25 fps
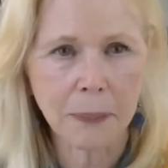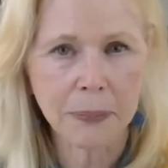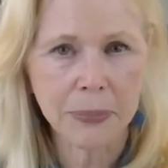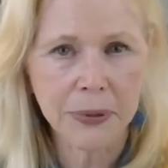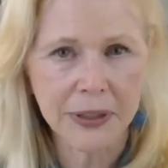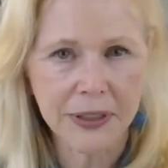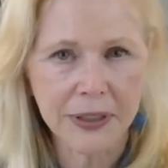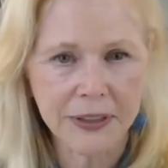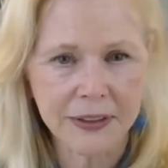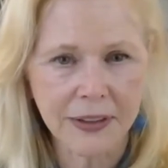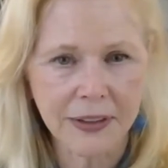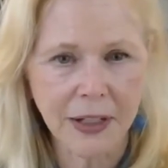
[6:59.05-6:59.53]

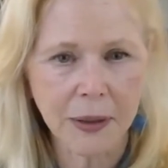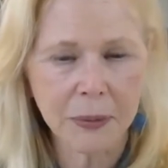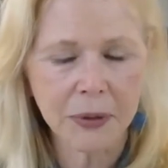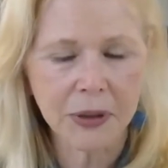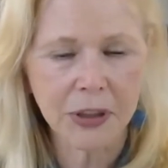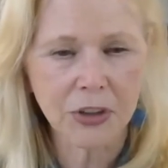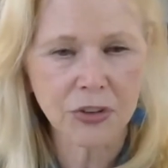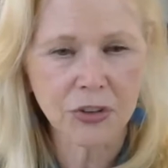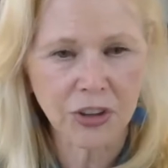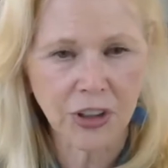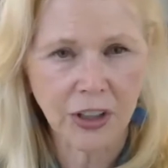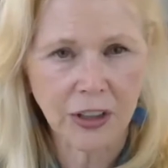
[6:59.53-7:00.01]
but I'm going to
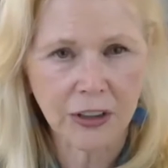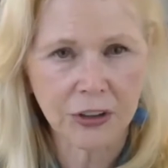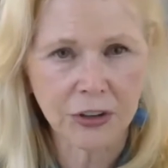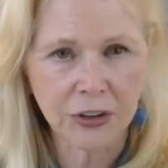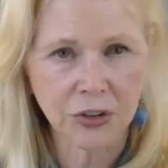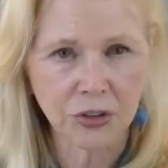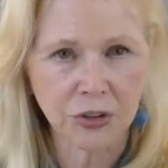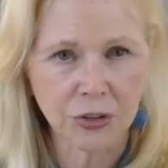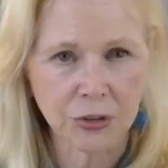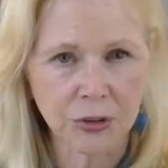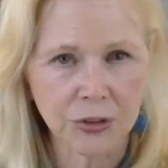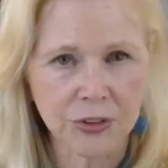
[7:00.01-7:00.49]

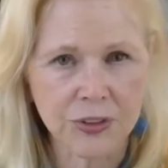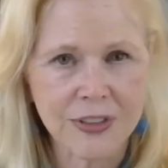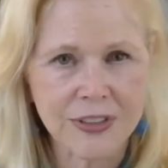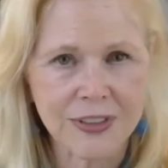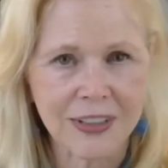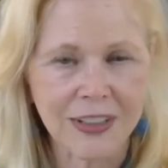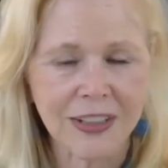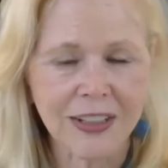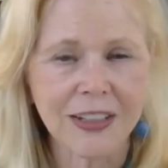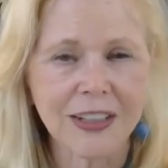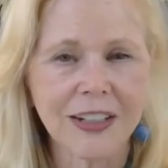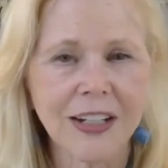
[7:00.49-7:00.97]
challenge you and
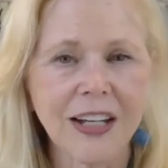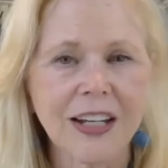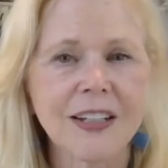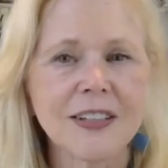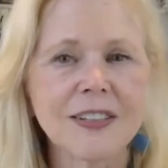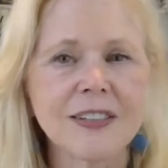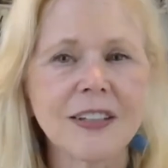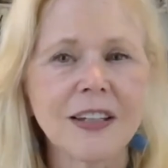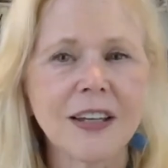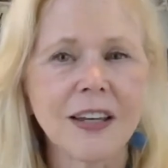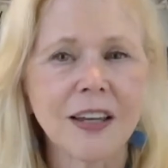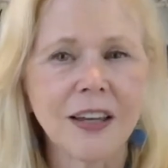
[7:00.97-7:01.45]
say it has